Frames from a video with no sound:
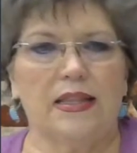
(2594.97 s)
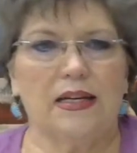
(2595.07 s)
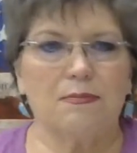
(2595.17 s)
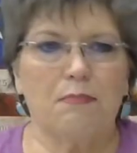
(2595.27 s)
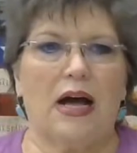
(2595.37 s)
and
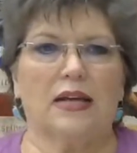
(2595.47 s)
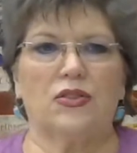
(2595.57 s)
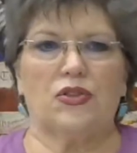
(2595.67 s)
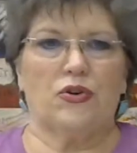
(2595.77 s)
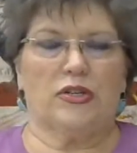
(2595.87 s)
that's
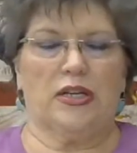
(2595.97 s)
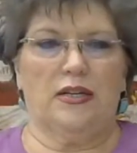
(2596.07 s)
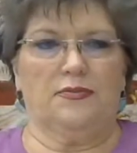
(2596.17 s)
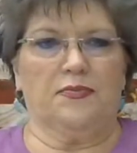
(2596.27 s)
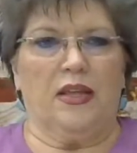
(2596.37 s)
mine
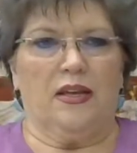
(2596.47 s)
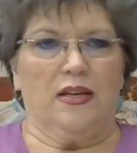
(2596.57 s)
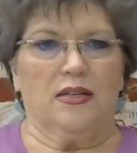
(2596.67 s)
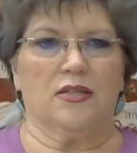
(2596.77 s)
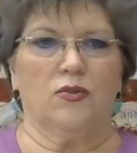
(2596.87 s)
13.
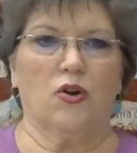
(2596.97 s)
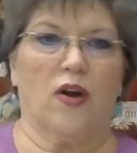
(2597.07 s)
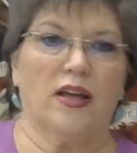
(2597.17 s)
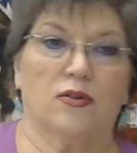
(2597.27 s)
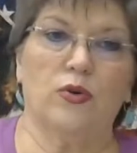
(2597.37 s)
So a
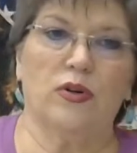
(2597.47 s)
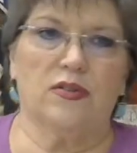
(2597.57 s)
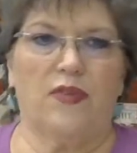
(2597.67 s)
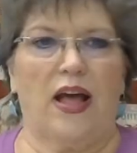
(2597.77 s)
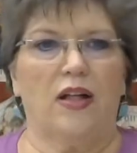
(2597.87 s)
great quilt
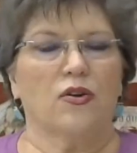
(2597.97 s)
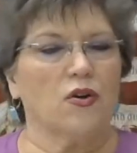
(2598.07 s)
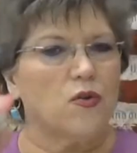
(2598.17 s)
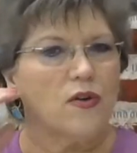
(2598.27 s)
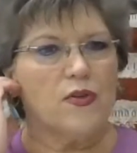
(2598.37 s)
of valor,
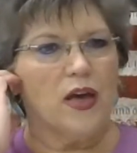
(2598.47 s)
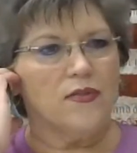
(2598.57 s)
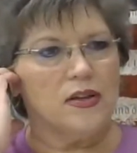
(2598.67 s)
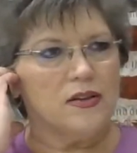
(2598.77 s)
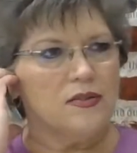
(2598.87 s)
or if you
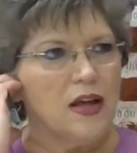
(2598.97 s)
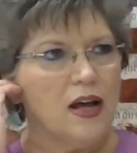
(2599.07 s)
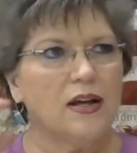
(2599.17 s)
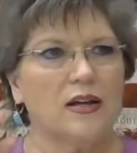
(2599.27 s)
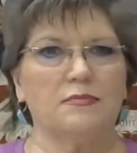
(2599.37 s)
have a
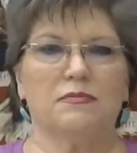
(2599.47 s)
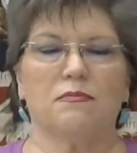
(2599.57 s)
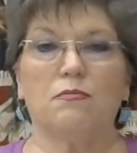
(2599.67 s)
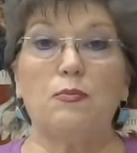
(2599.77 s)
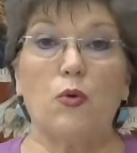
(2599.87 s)

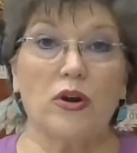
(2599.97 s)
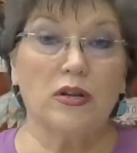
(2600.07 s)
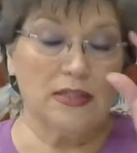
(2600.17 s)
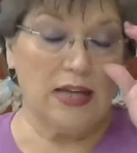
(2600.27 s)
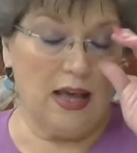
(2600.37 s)

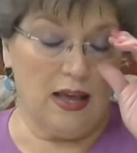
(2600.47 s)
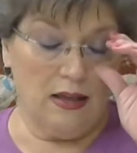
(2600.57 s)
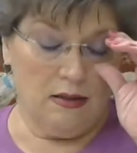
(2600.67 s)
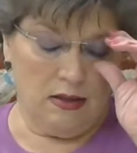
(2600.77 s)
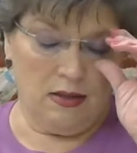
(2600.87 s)
Memorial
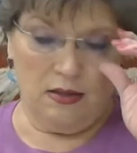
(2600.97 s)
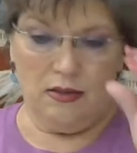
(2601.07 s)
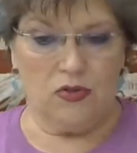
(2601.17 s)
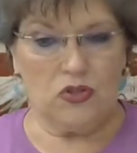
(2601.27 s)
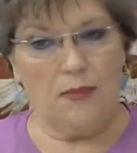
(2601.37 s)
Day
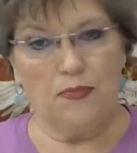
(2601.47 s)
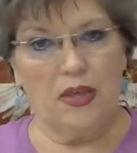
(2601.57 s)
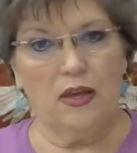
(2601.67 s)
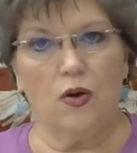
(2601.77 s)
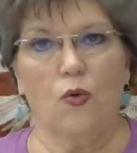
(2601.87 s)

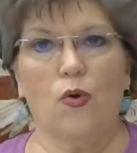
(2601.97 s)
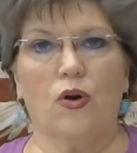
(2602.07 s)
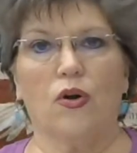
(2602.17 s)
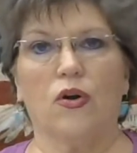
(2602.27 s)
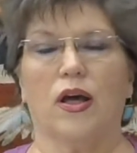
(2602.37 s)
something,
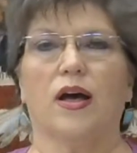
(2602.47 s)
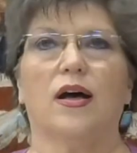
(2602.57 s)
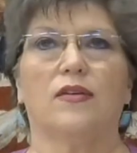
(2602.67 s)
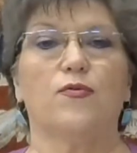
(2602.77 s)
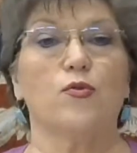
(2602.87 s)
or
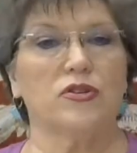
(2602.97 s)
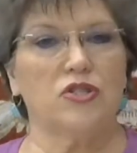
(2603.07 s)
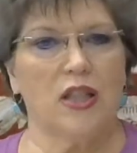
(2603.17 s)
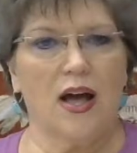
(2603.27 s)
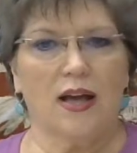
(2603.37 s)
4th of
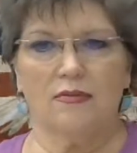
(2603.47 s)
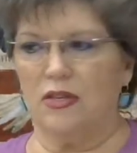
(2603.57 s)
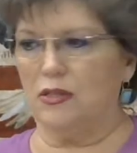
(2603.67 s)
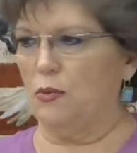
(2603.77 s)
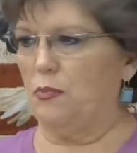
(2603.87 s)
July,
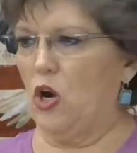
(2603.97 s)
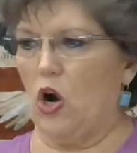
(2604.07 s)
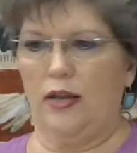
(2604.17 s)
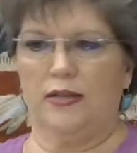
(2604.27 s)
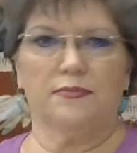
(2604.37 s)
this would be
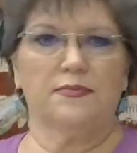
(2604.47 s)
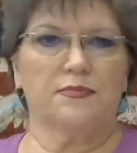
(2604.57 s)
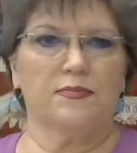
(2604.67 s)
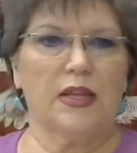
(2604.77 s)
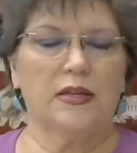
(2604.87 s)
great.
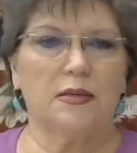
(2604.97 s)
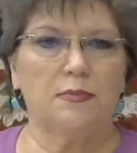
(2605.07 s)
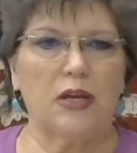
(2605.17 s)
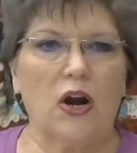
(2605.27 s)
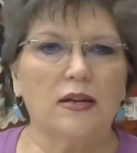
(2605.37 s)
This would
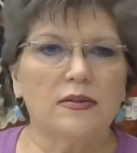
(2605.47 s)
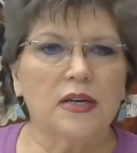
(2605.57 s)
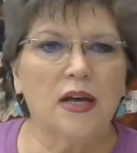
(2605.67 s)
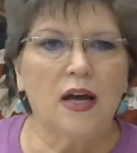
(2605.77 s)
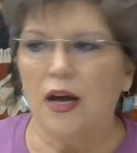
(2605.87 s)
be great.
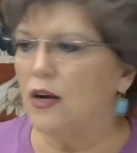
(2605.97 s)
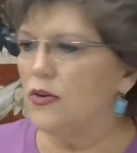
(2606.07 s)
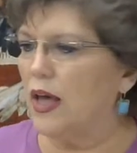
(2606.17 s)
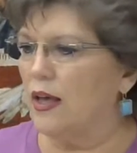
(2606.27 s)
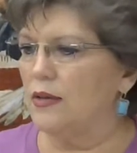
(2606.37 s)

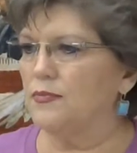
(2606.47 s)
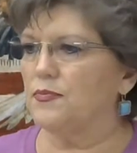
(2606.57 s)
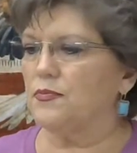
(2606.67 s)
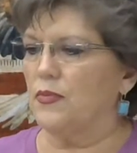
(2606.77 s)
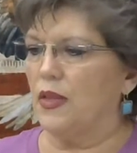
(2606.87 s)
Okay.
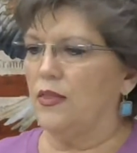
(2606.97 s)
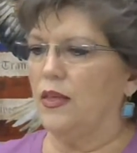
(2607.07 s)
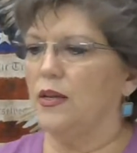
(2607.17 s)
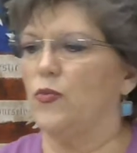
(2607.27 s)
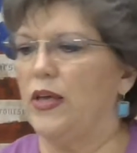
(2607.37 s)

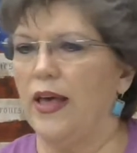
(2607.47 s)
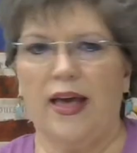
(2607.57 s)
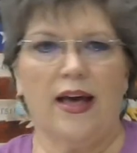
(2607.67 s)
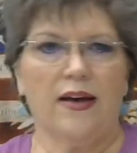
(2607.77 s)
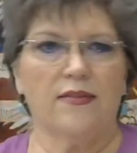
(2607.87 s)
Then we
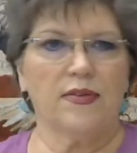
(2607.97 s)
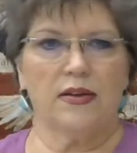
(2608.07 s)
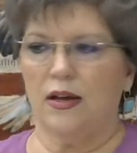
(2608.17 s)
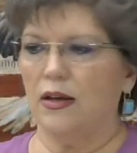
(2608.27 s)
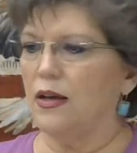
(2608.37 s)
have,
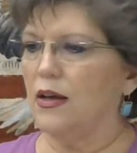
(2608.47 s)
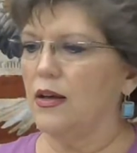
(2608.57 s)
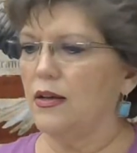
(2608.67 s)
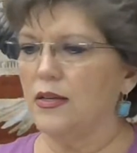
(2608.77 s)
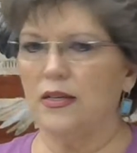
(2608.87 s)

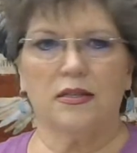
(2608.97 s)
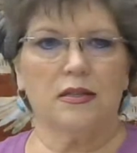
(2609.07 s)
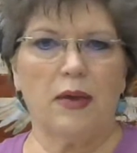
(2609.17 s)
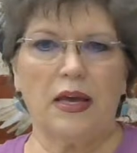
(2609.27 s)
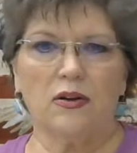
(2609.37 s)
is it
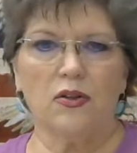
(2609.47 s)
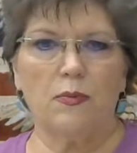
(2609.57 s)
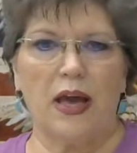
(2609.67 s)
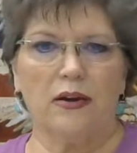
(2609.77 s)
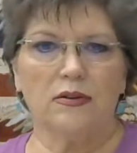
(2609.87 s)
the panel or
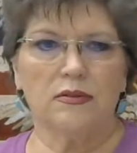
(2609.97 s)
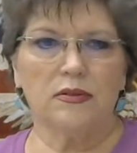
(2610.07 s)
pattern?